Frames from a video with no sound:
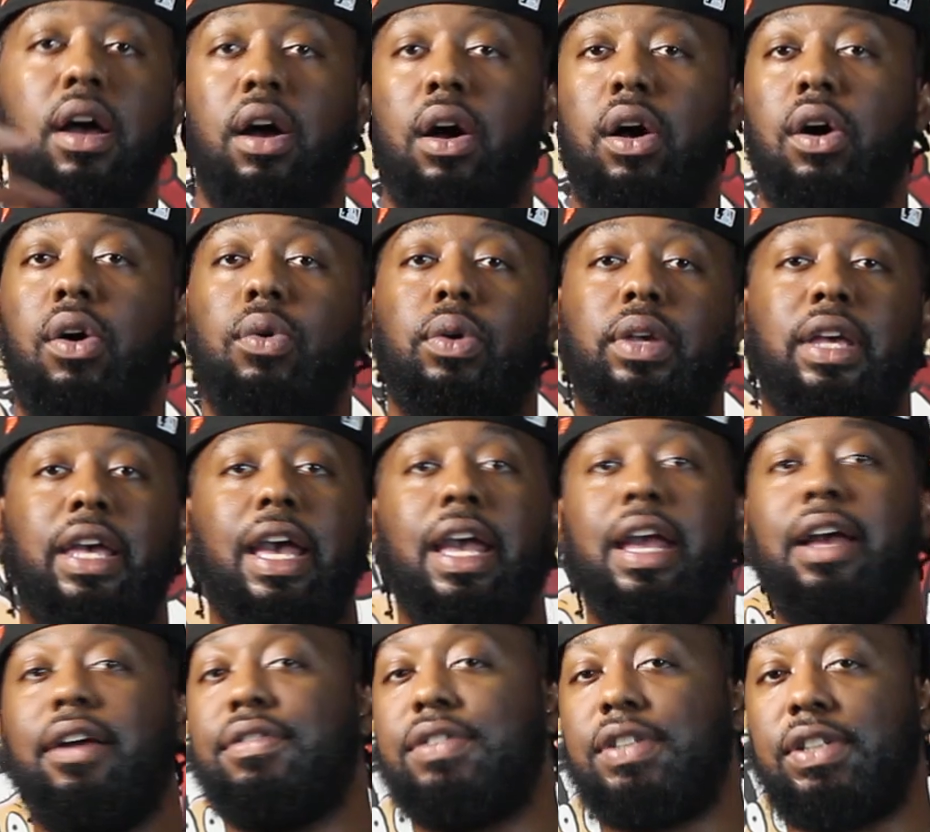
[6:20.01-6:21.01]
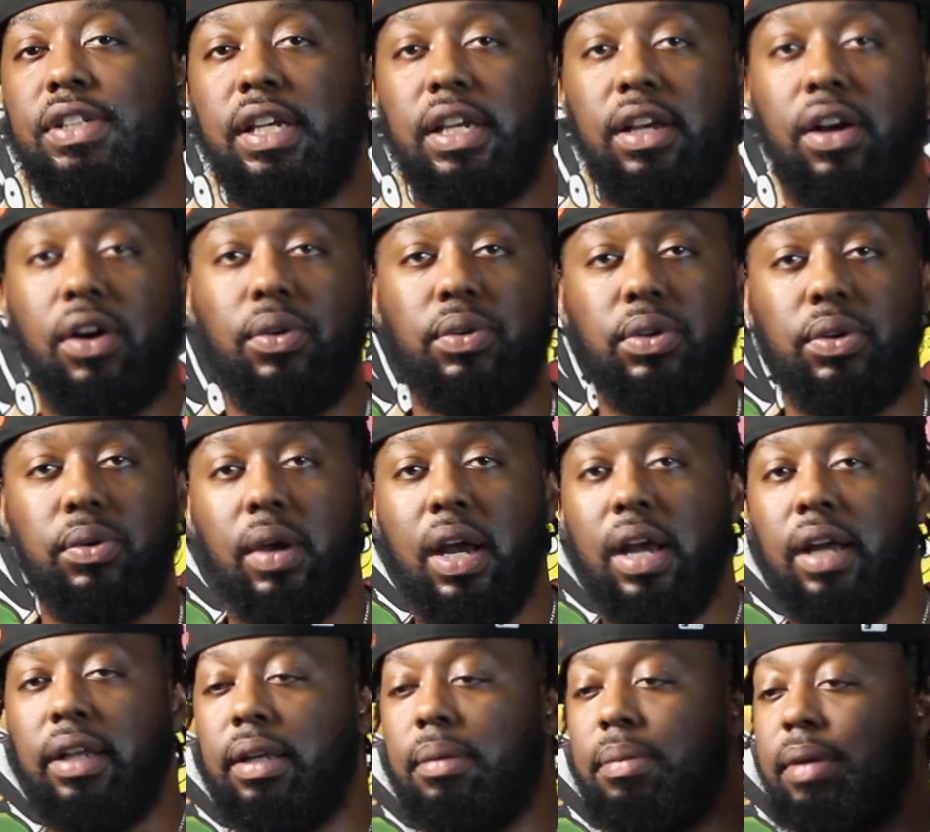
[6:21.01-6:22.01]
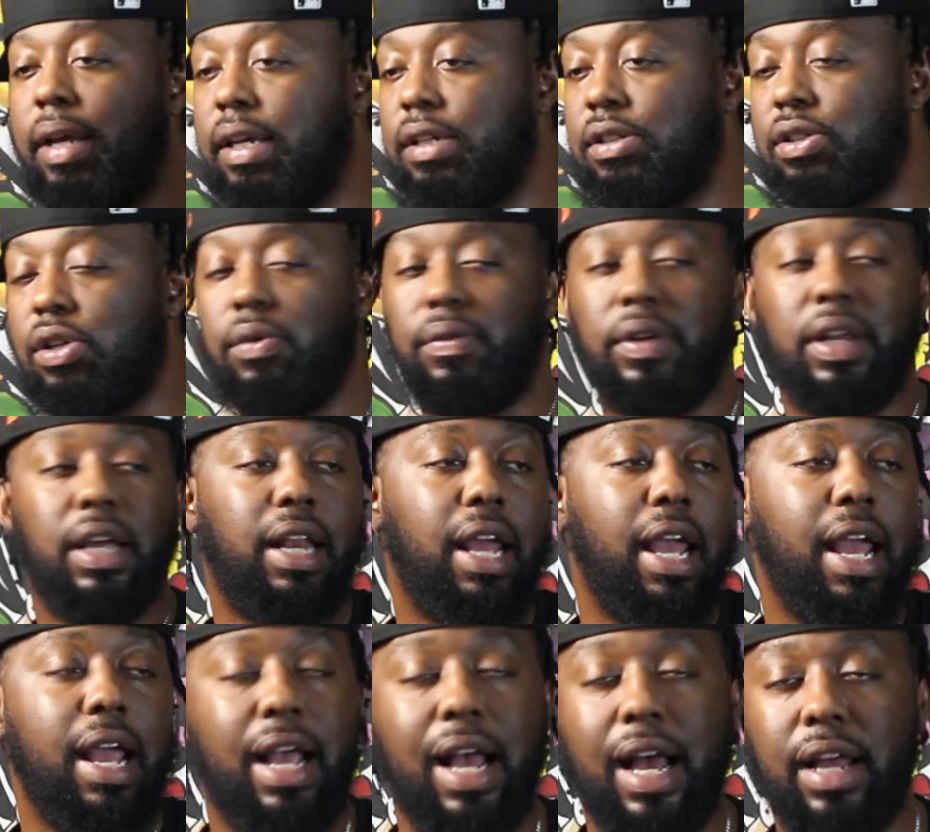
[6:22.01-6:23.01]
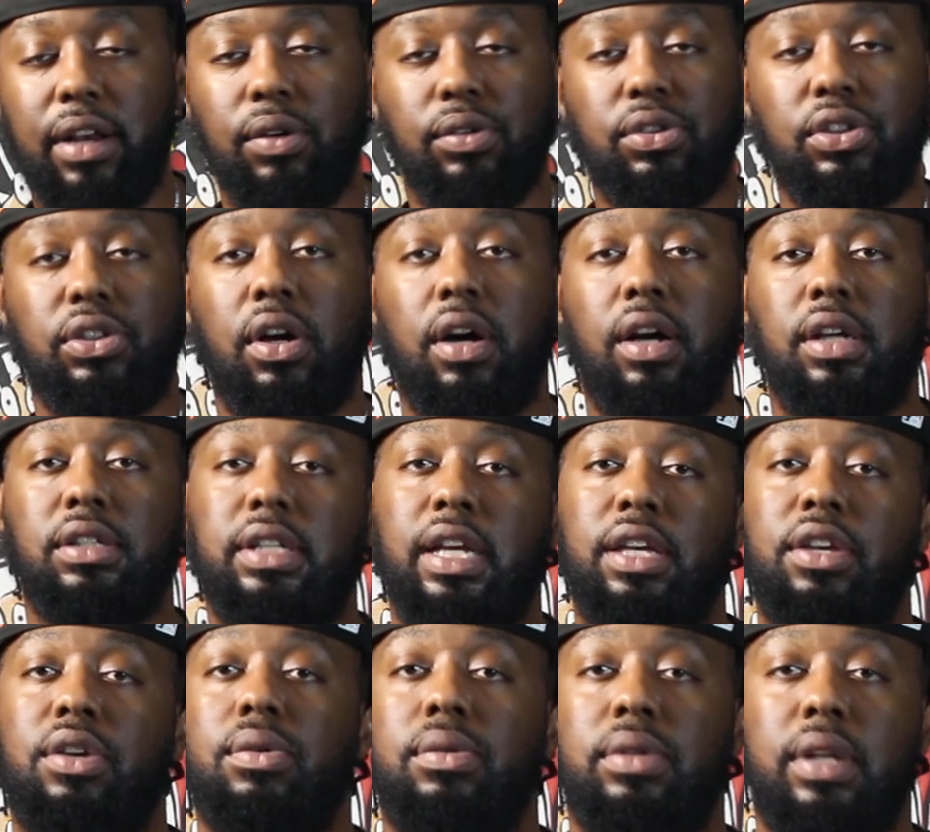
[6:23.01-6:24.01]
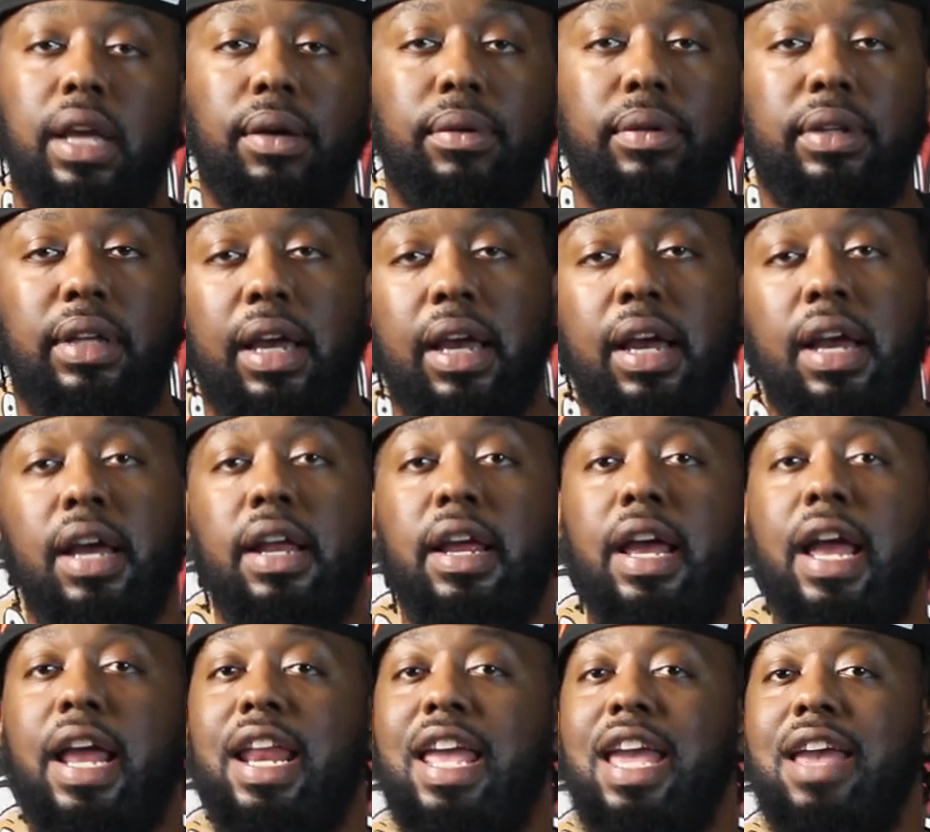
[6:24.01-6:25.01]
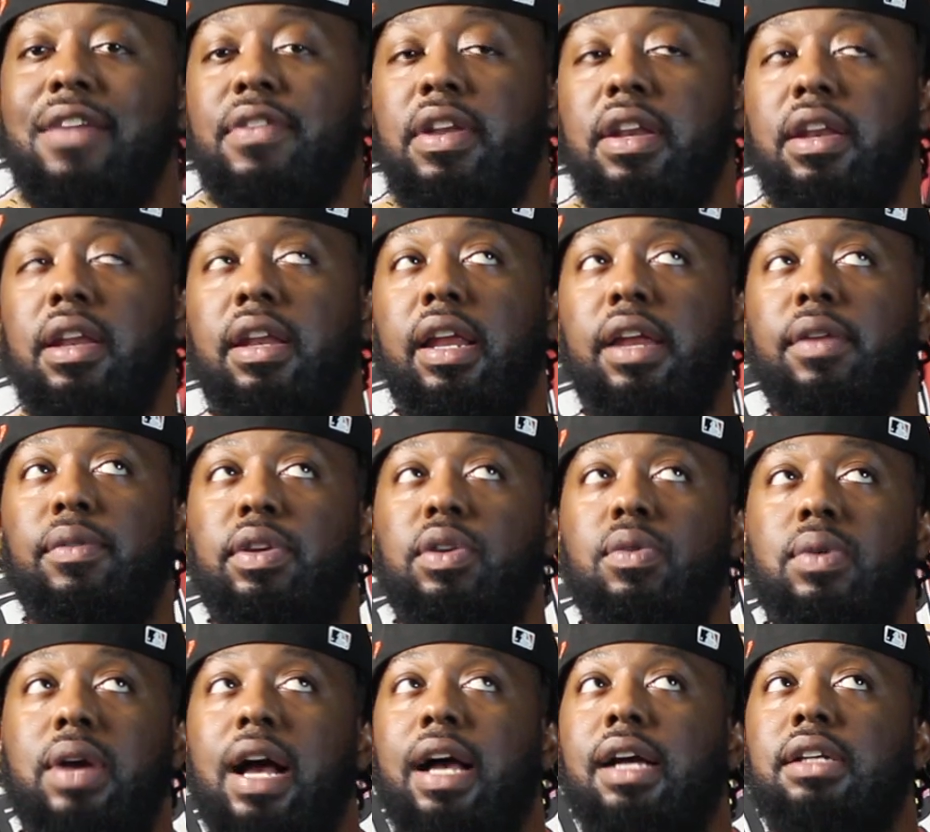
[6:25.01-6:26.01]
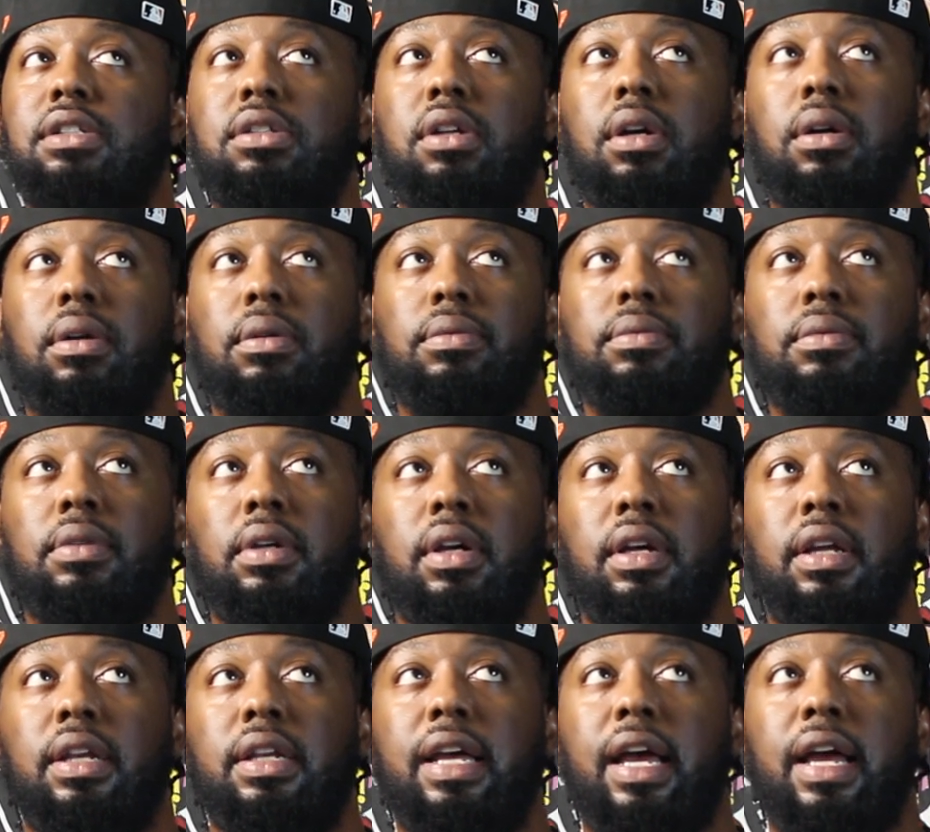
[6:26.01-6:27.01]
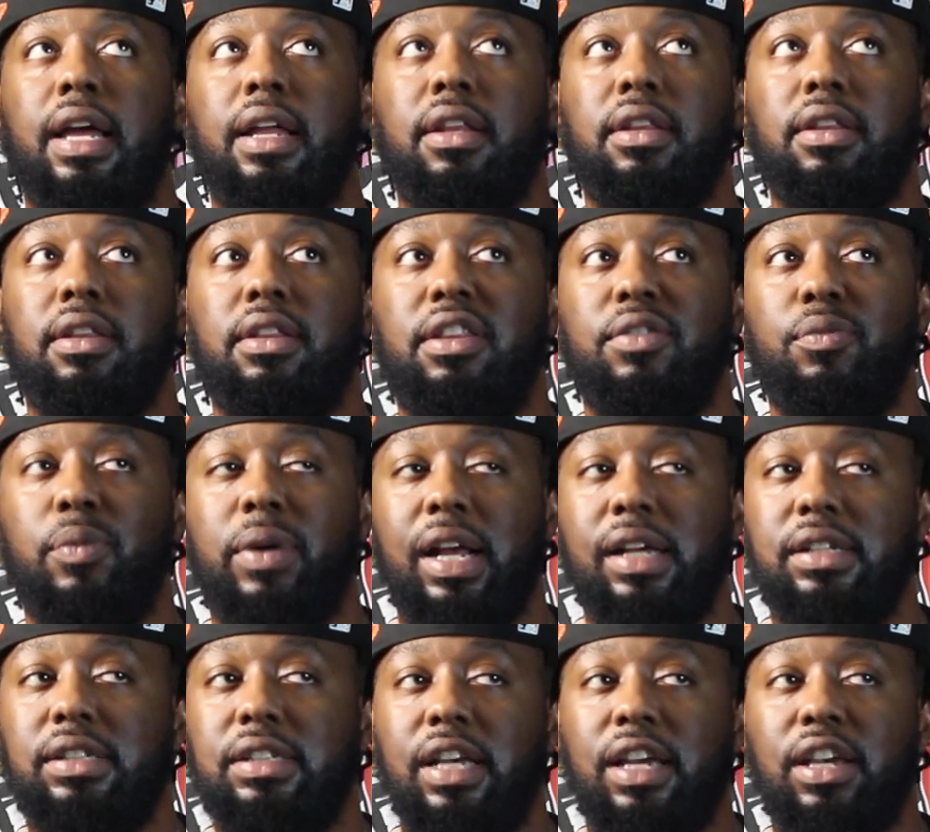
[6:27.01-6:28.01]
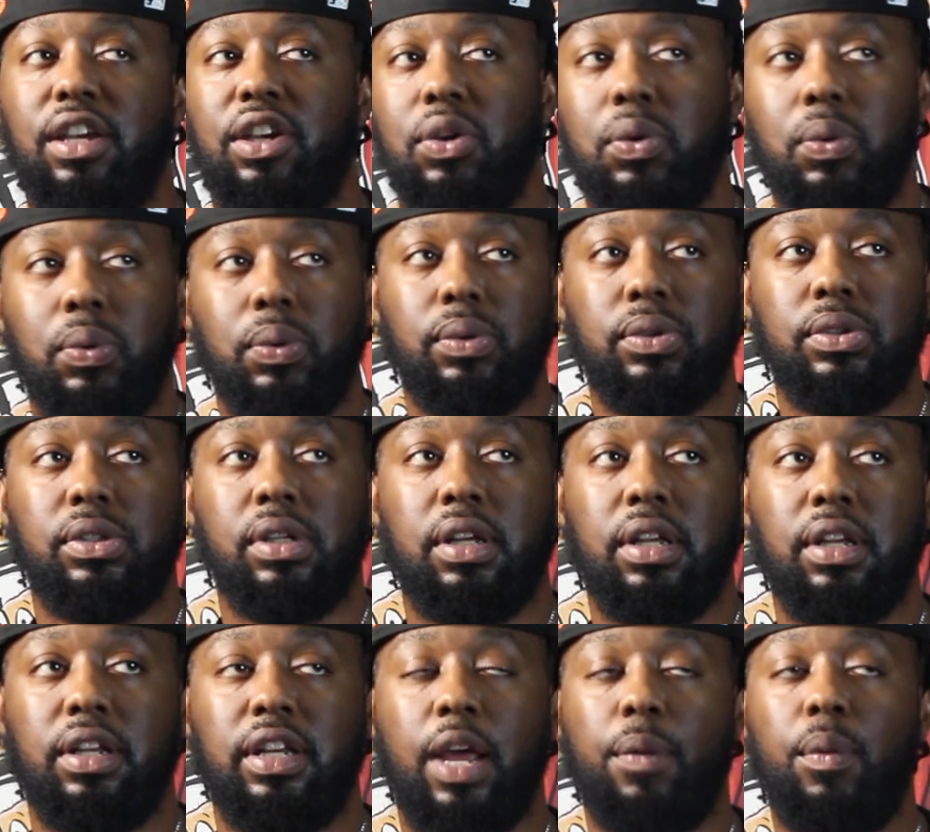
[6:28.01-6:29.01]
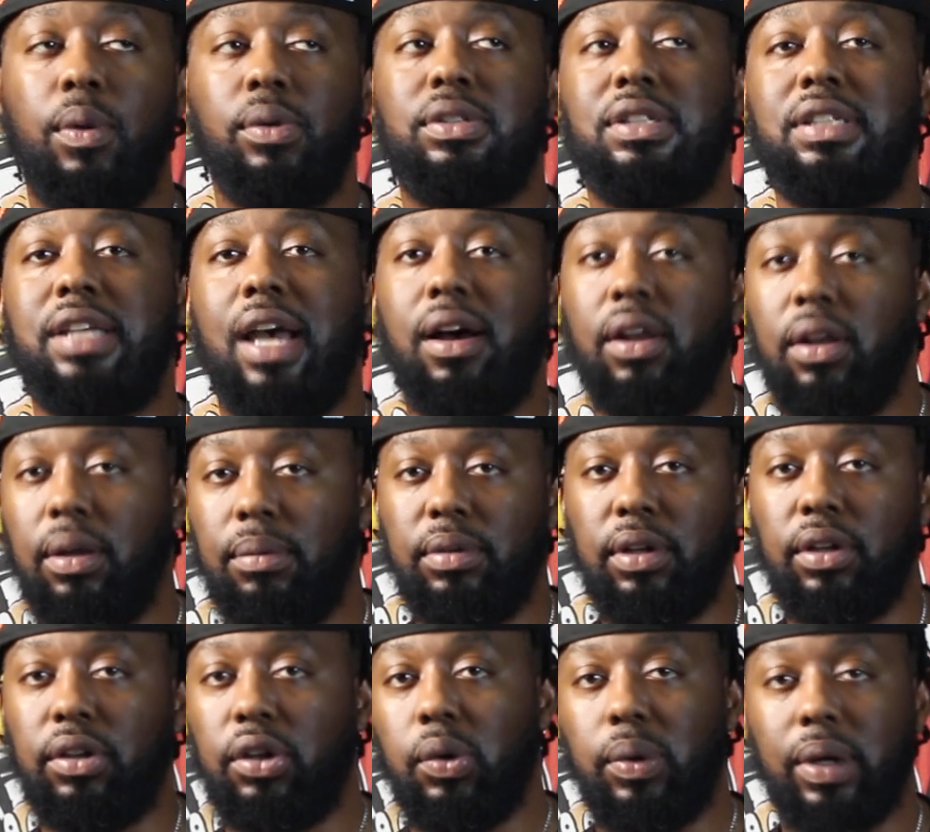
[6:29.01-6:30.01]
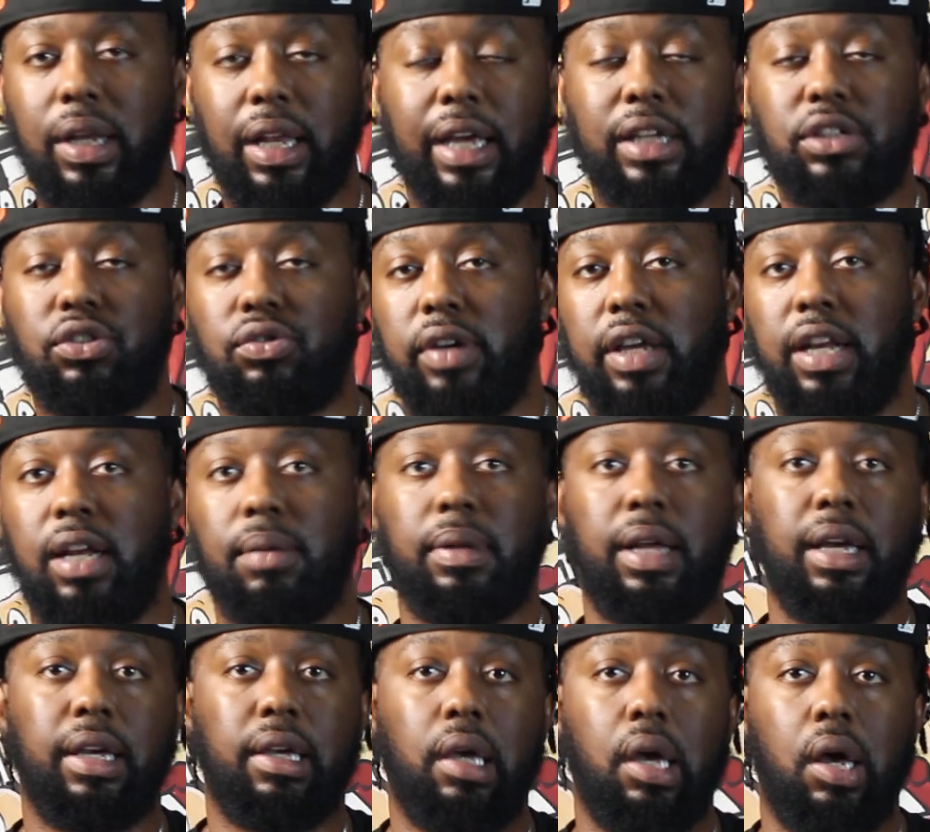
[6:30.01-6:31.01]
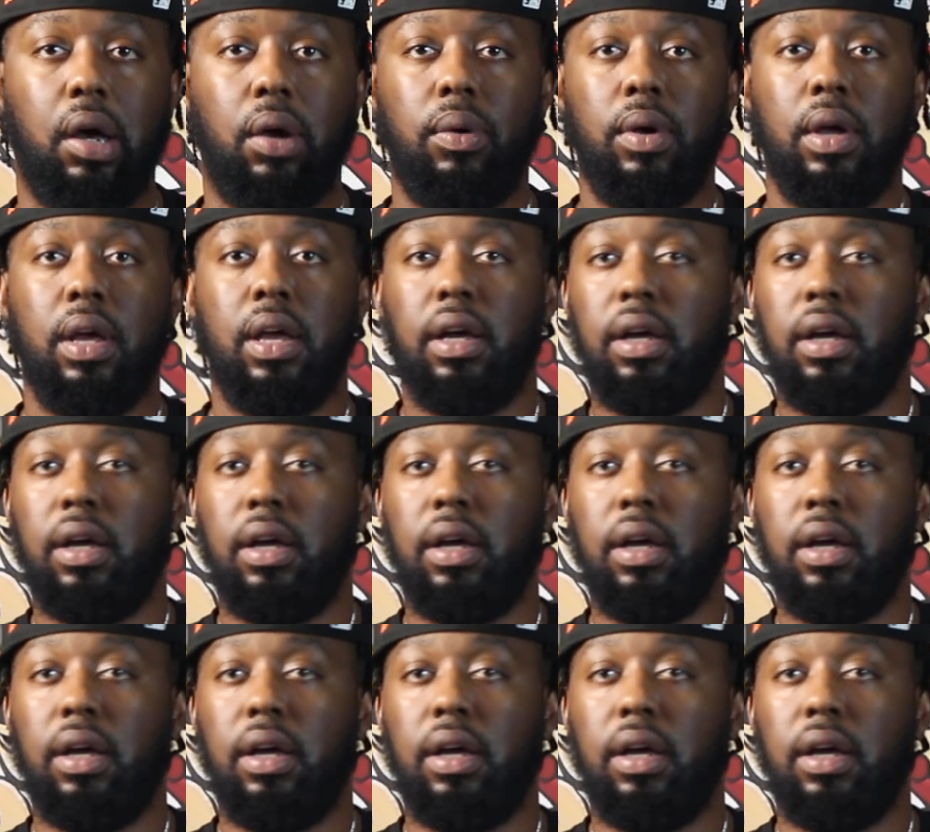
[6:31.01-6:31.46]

Oh KFC, oh you them niggas over there they ain't got no stars. They you they'll they, and even and you guys know that when I say use, they won't tell them to do it like straight up like yo.